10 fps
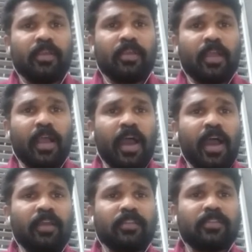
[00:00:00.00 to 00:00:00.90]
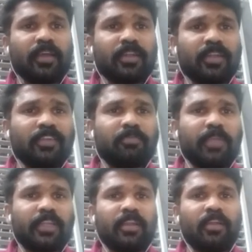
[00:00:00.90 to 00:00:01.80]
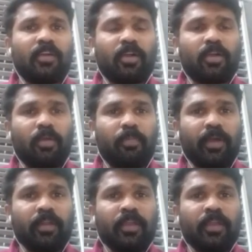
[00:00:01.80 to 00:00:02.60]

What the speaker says: Are the red metal copper,